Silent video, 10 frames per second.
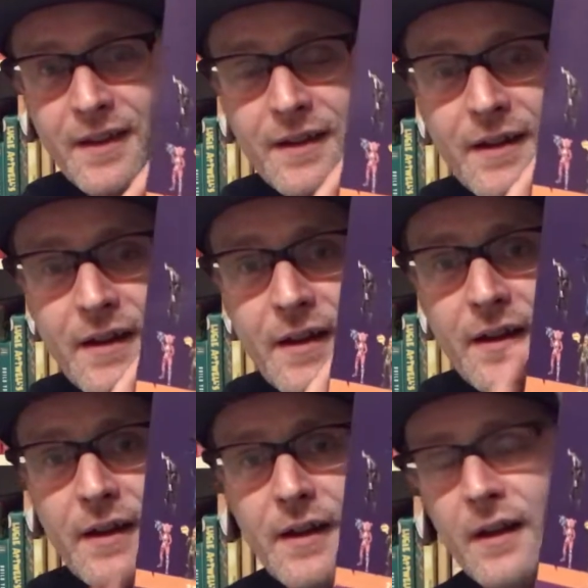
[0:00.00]

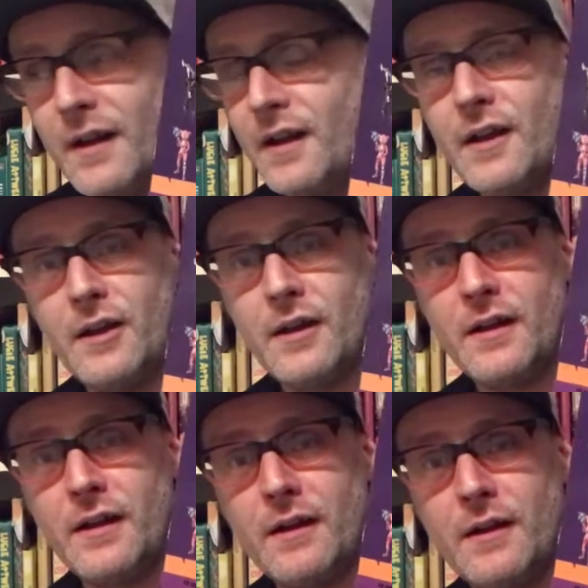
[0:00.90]
(no one is talking)